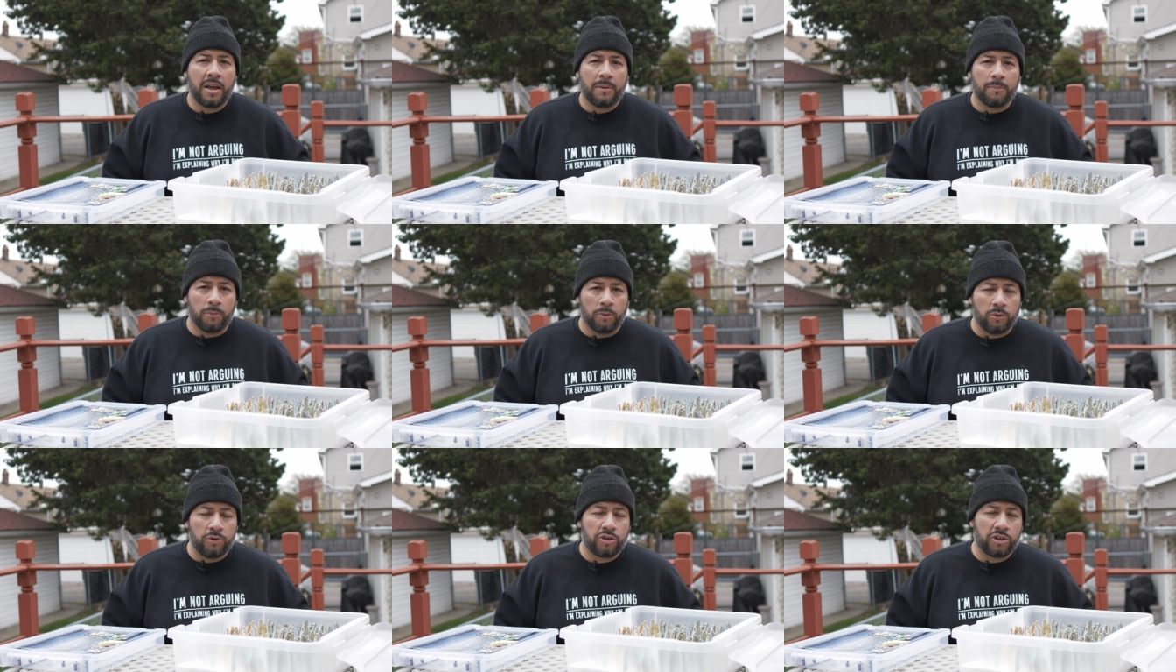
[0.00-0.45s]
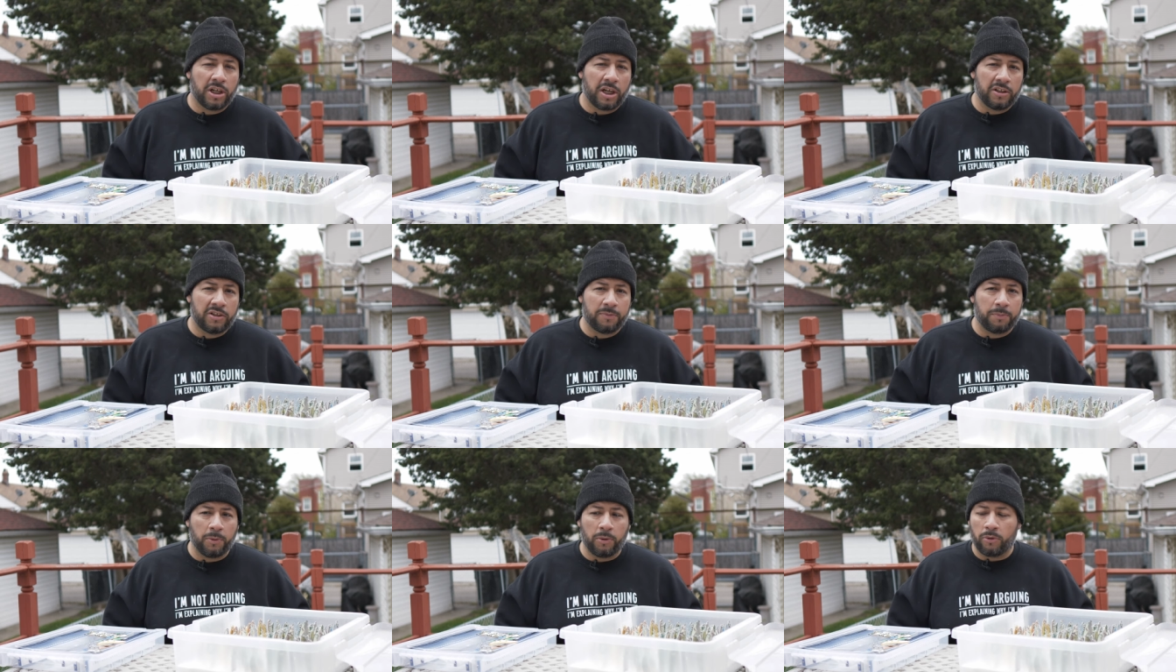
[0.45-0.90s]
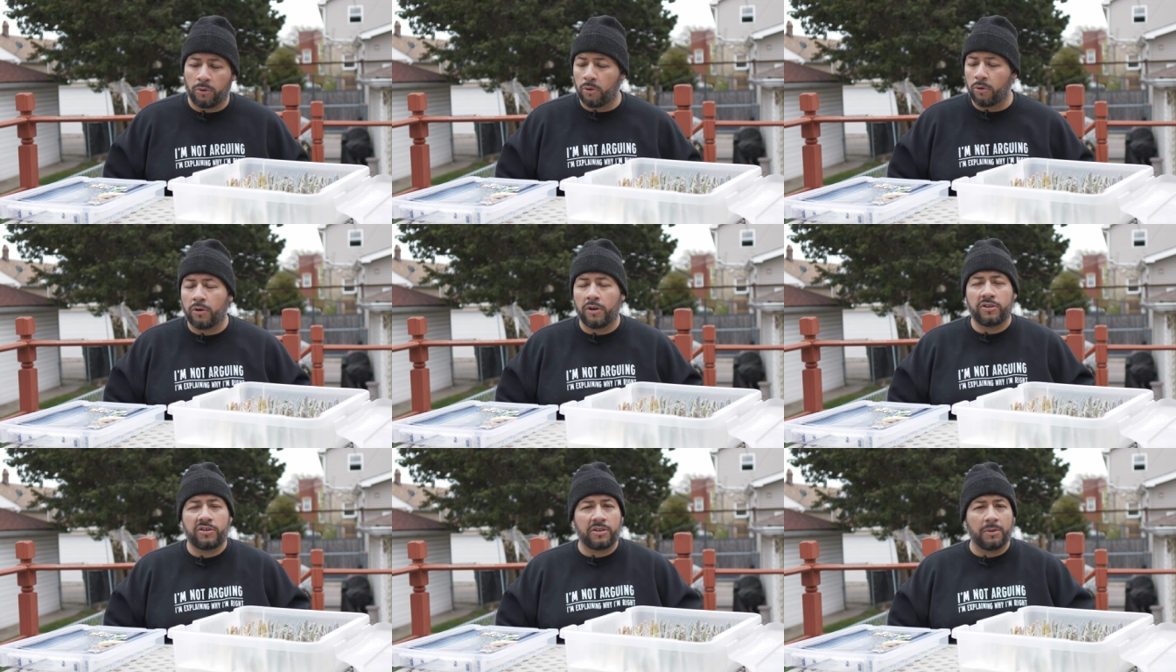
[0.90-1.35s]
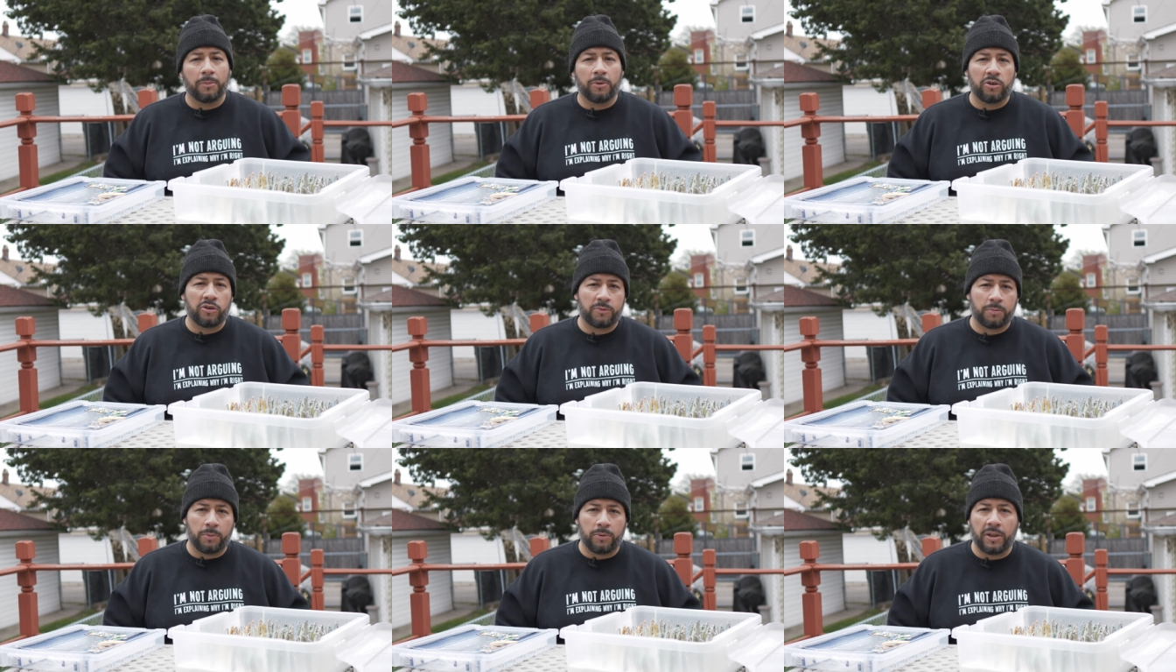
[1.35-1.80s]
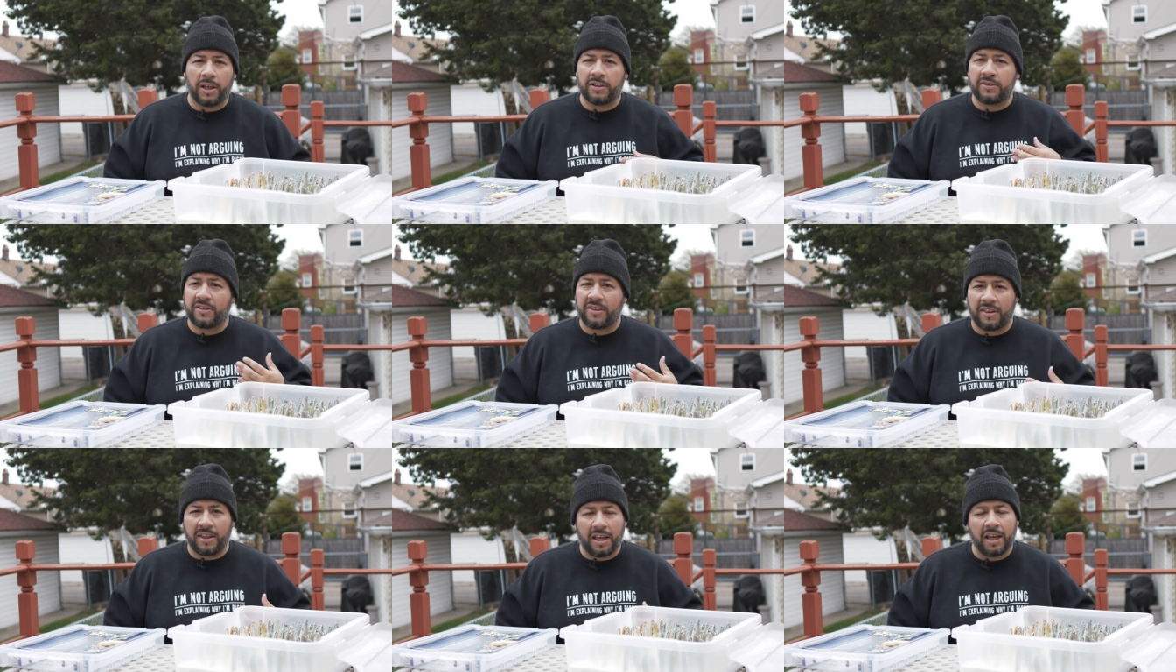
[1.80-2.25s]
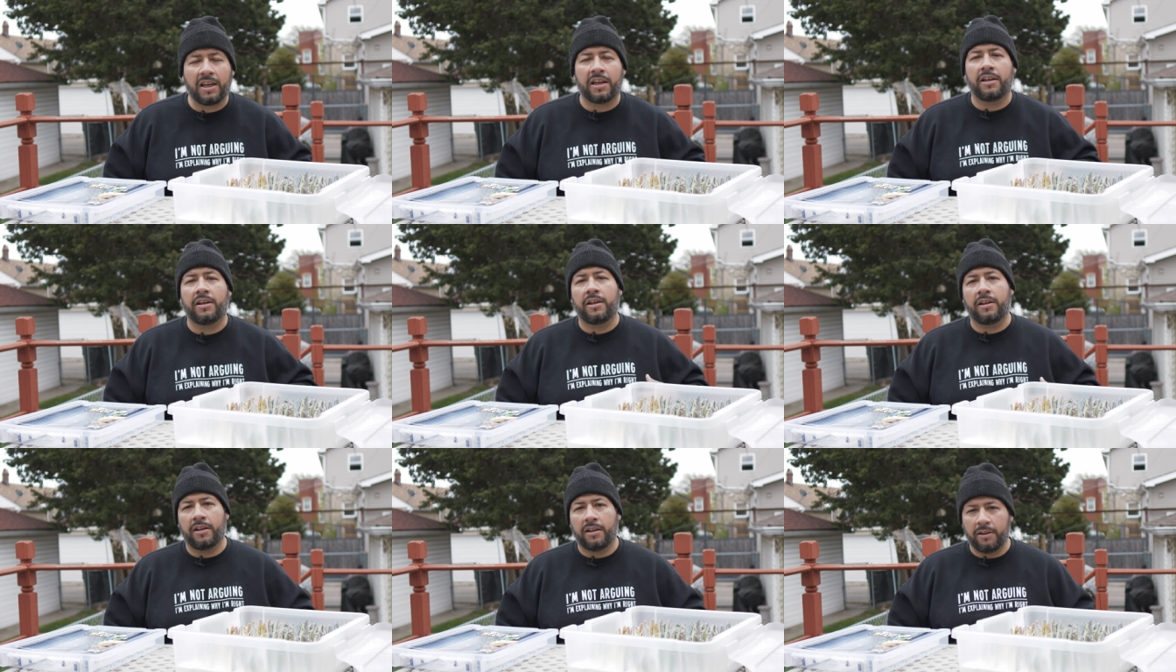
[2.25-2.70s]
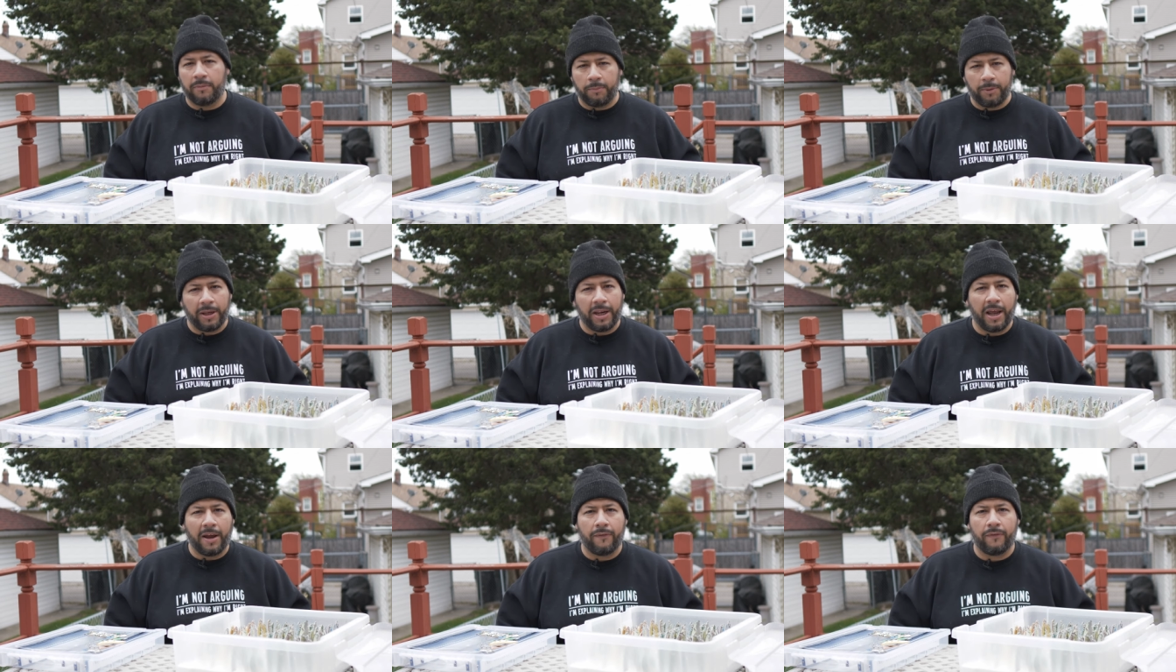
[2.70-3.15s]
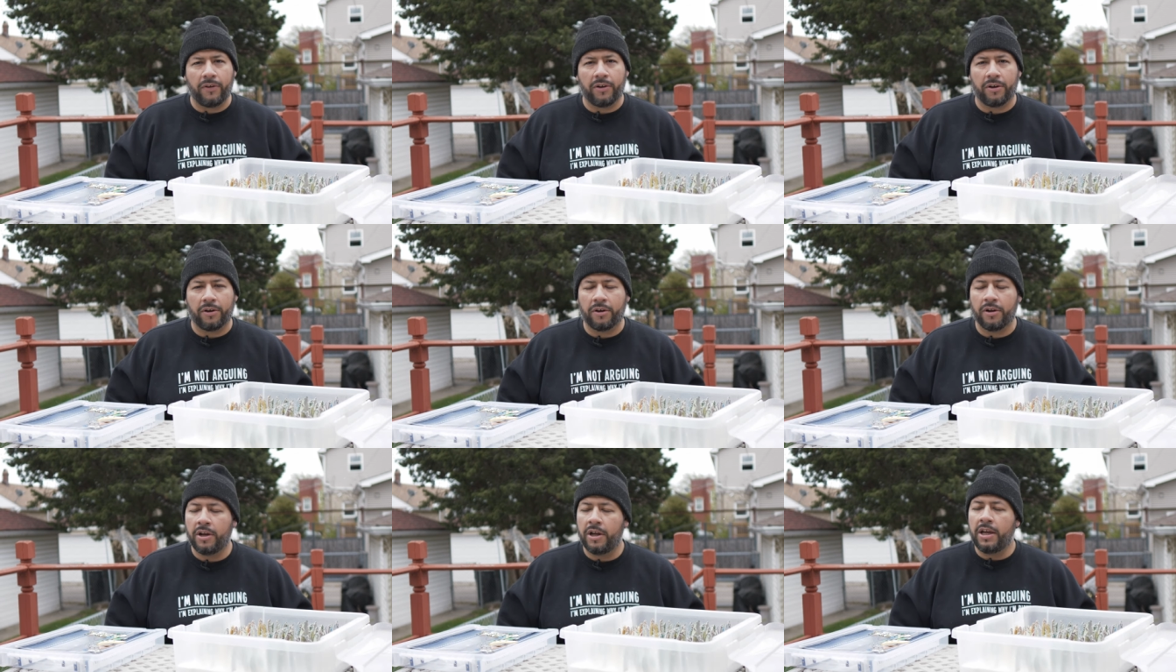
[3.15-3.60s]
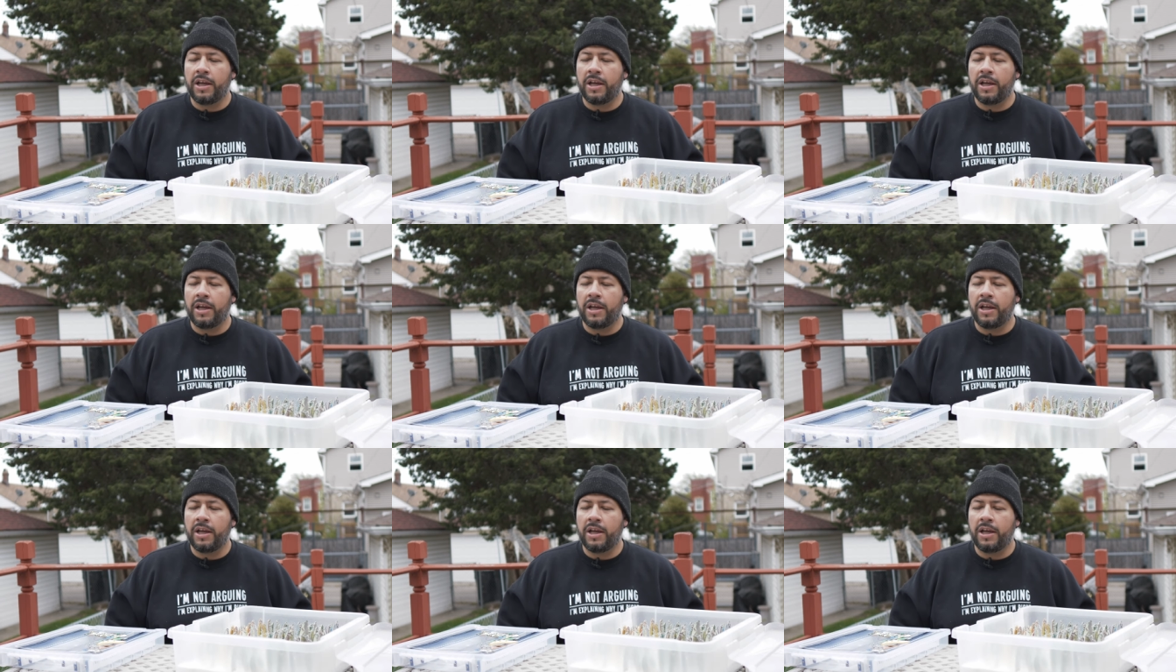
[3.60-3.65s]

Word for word: Moonshine spoon or a similar spoon that's thick and a bit heavier